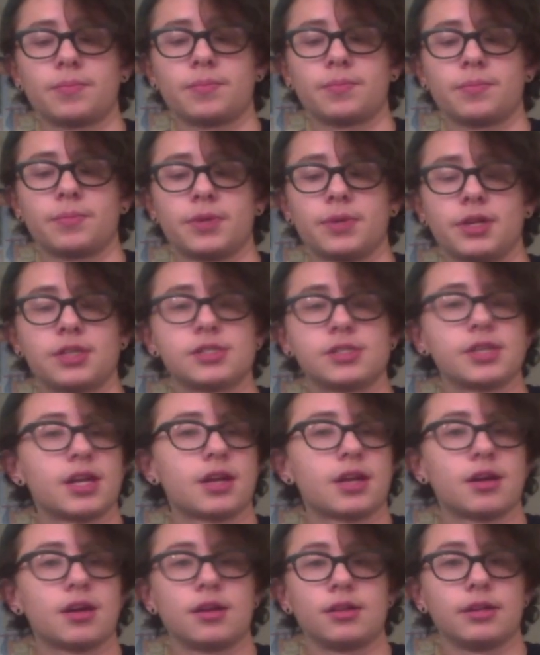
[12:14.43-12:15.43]
It is
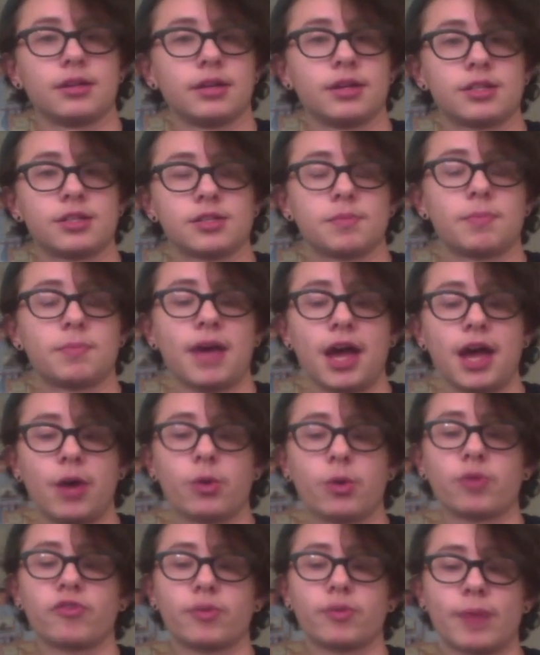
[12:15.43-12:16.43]
like it's a
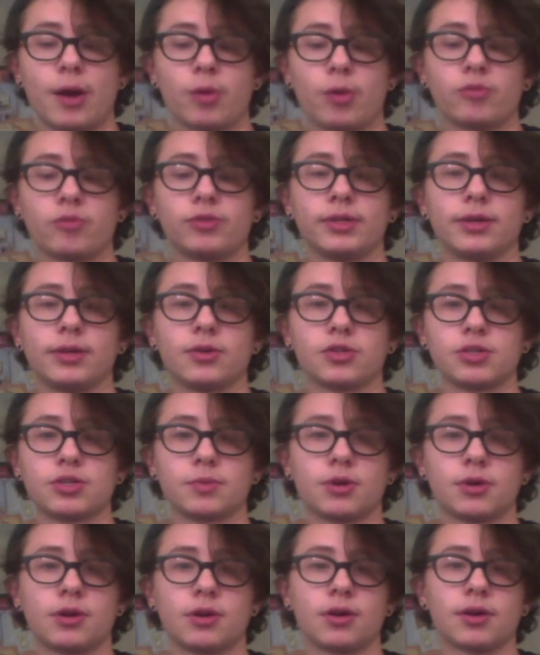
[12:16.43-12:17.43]
powerful, powerful
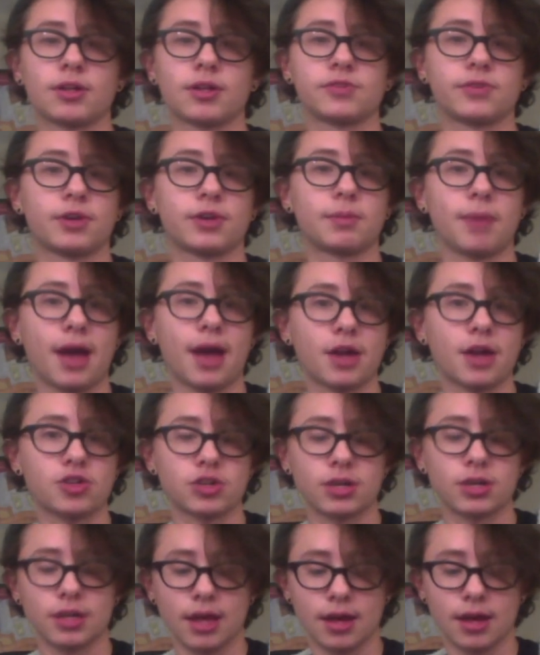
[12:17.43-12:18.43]
leadership card. It's very
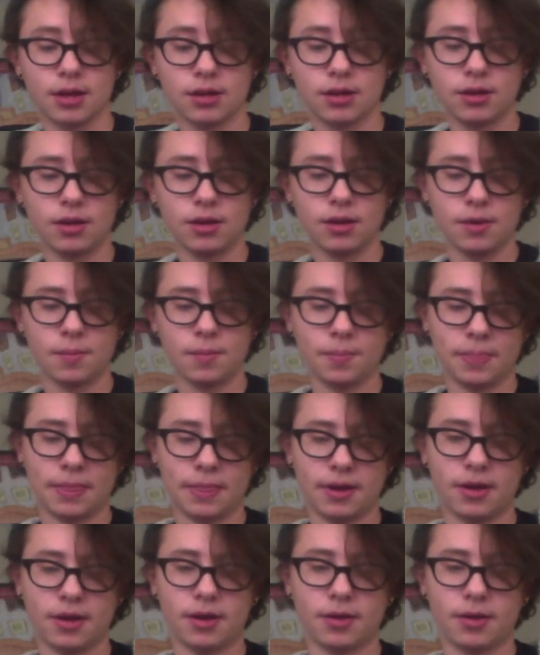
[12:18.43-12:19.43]
passion led.
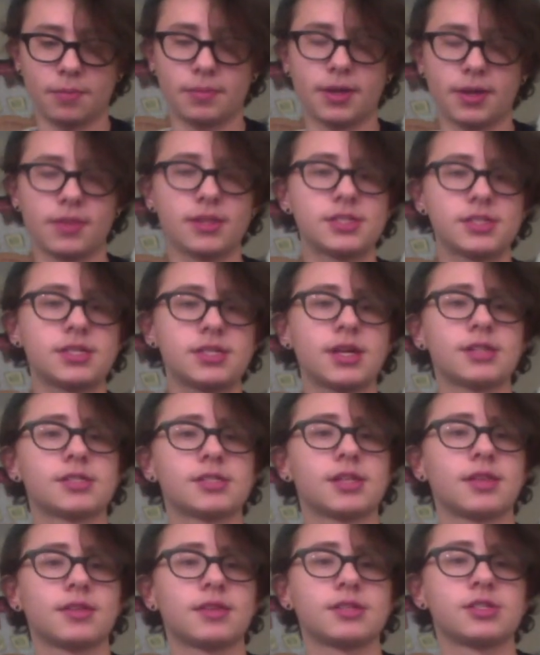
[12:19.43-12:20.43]
And this says
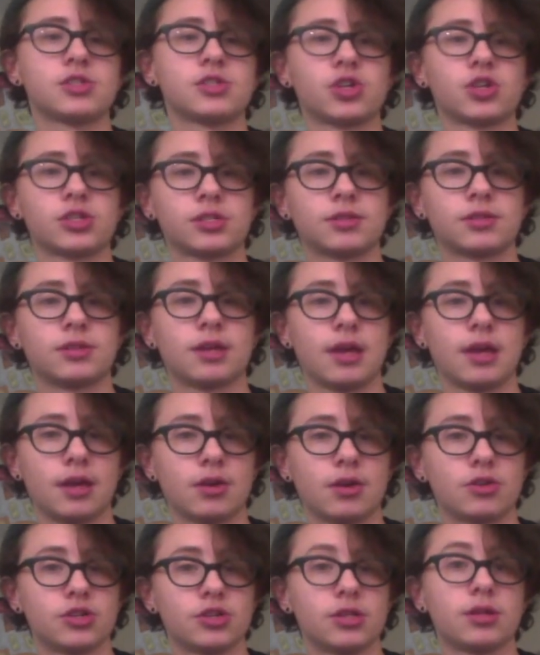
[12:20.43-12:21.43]
that this is just the
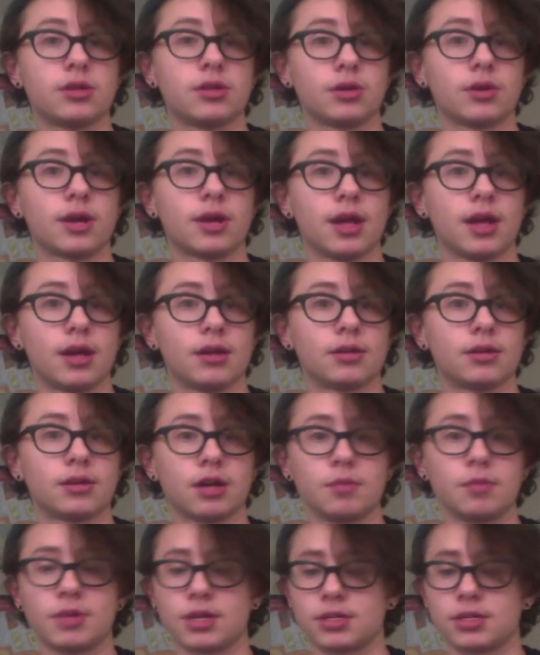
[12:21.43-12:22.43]
energy that you're in
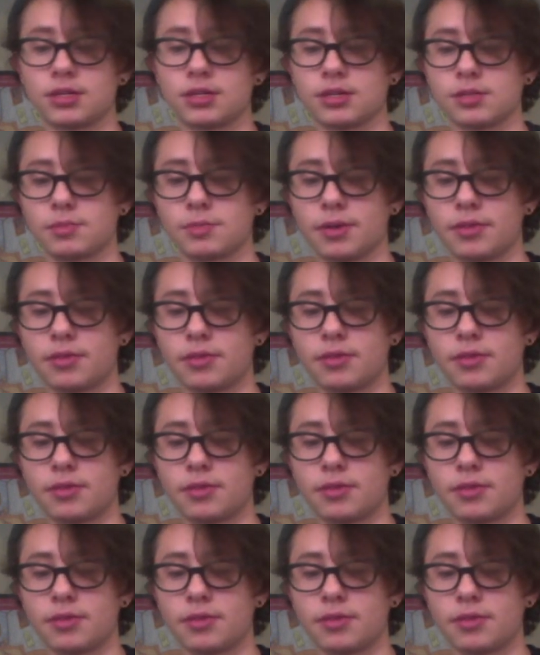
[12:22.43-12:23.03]
coming into this month.